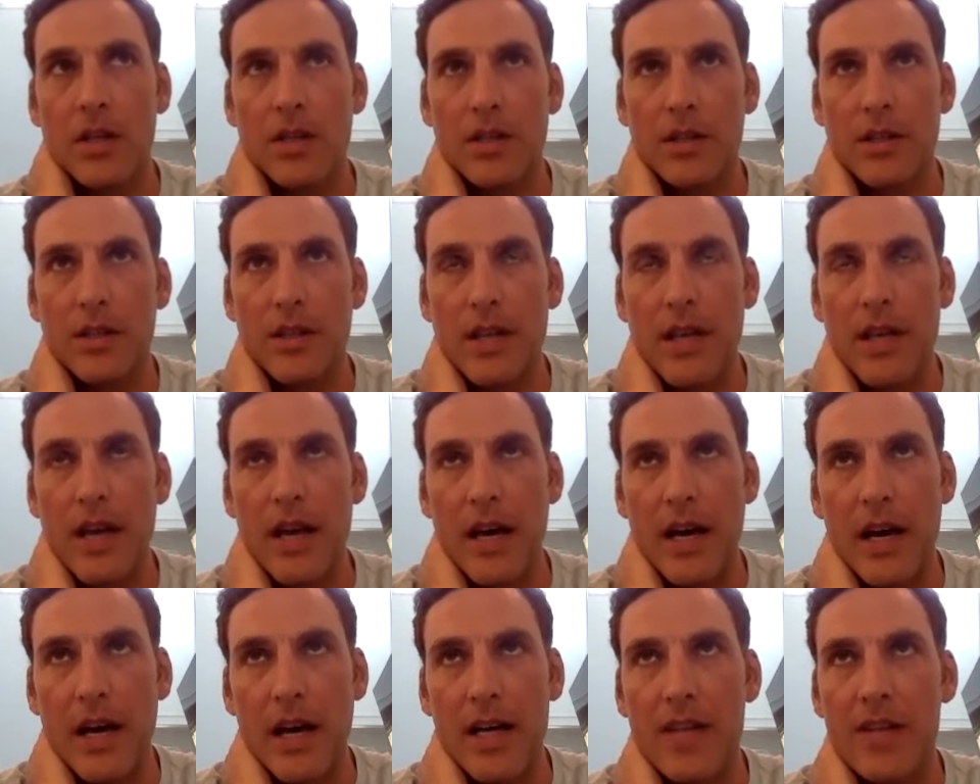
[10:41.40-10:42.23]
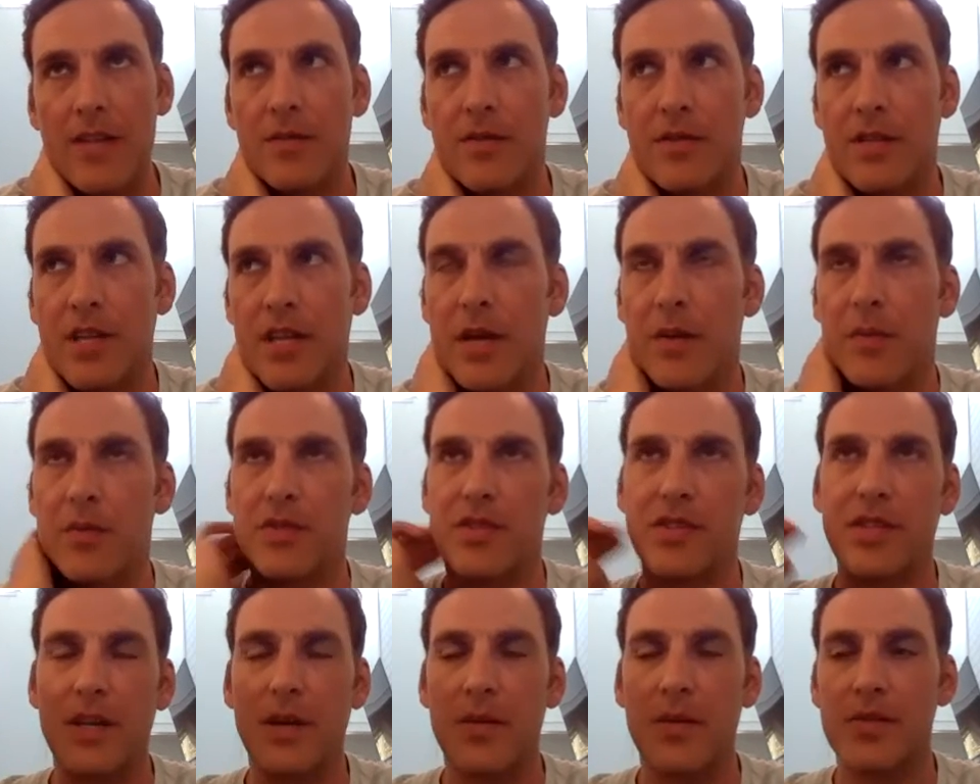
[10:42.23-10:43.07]
Yeah, it
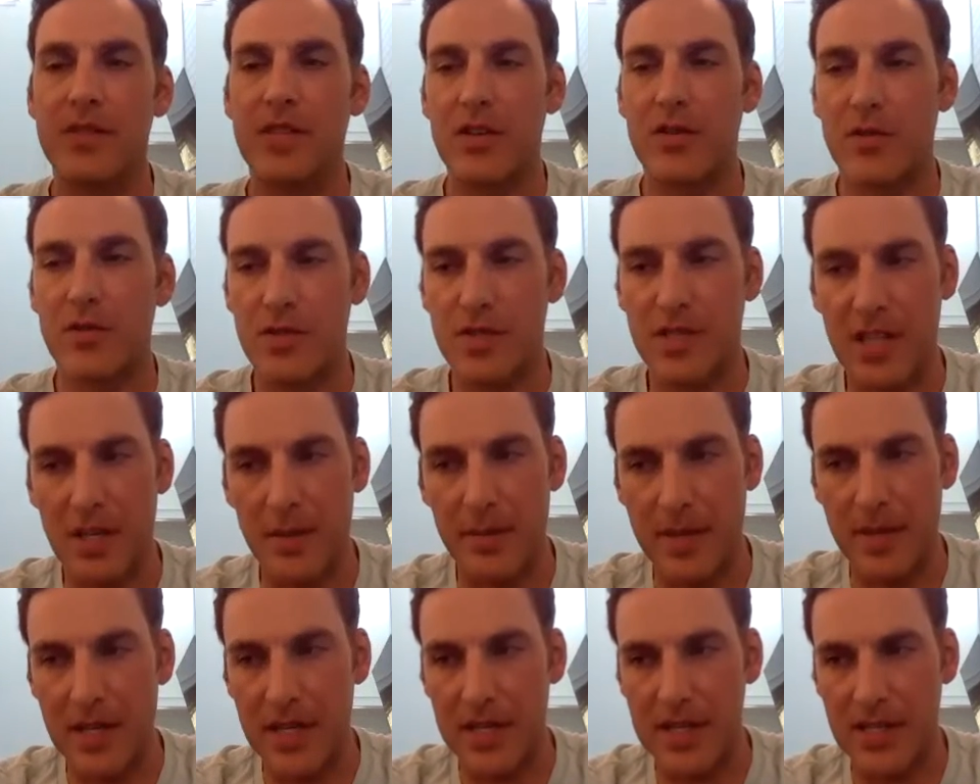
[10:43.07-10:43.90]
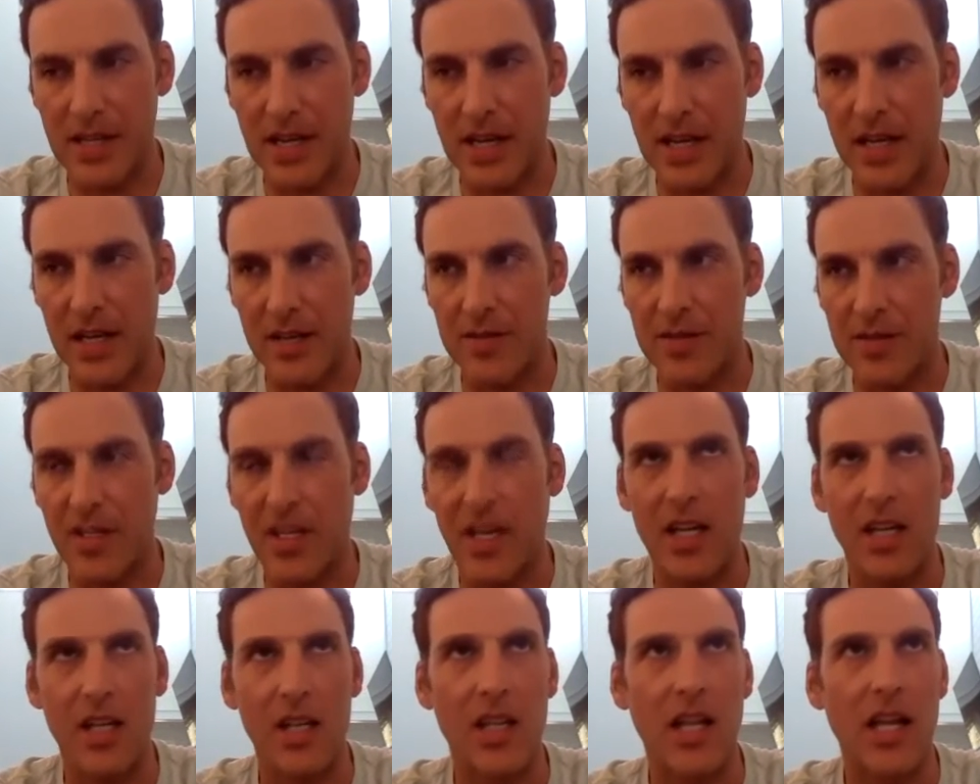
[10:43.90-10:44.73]
was interesting because it's
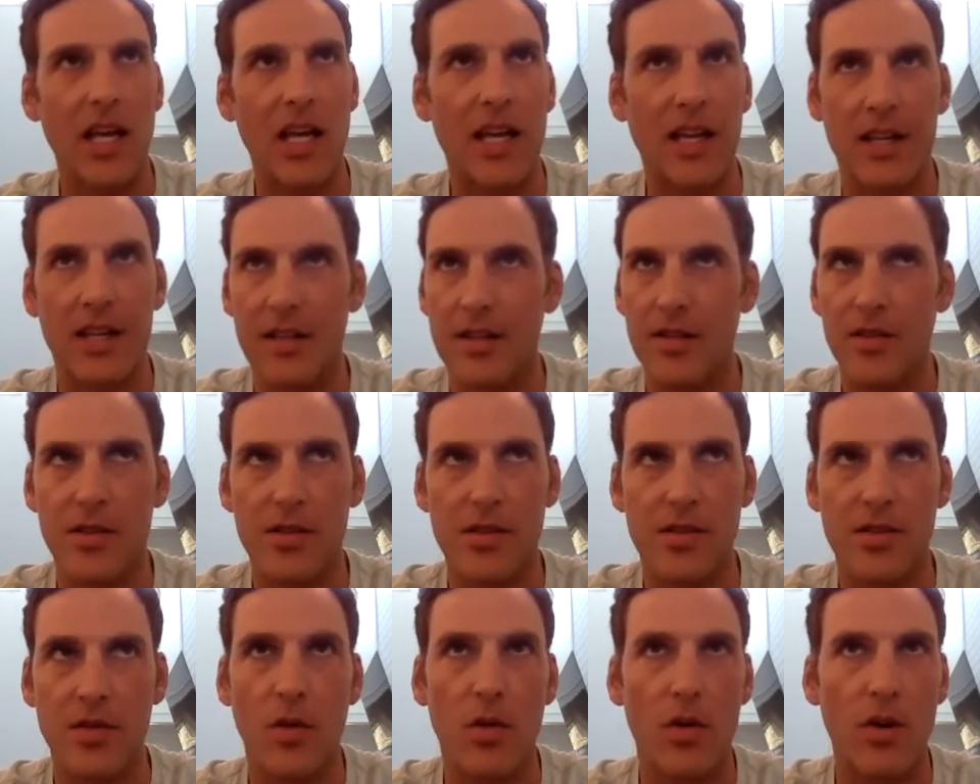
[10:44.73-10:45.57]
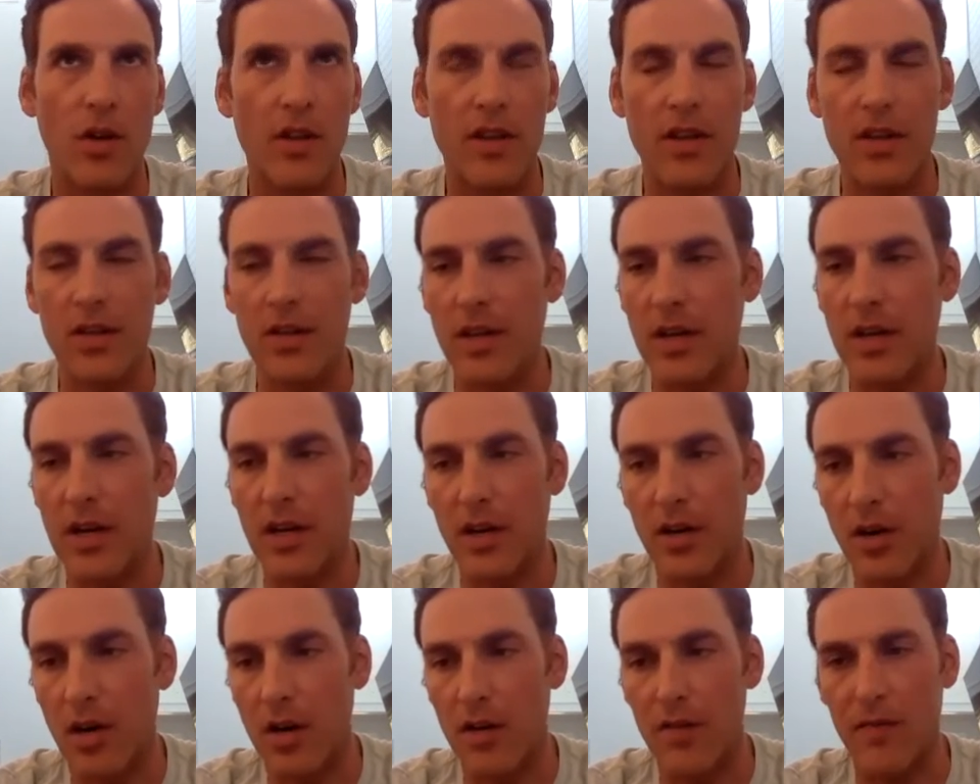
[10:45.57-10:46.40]
kind of like the story that you
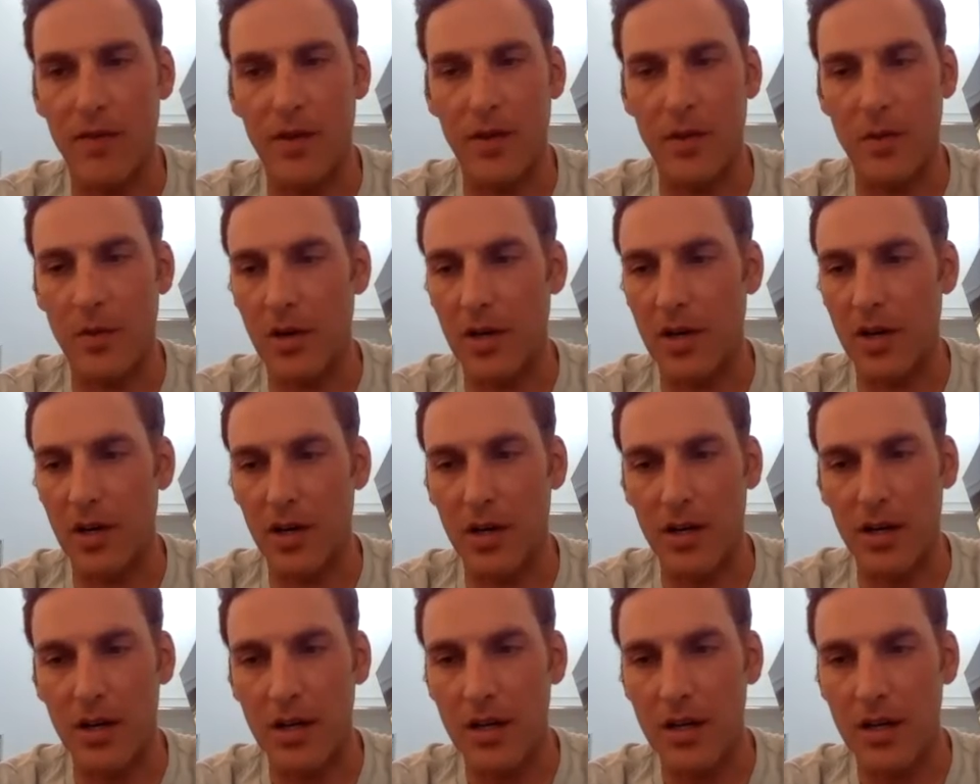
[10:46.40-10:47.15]
hear often where,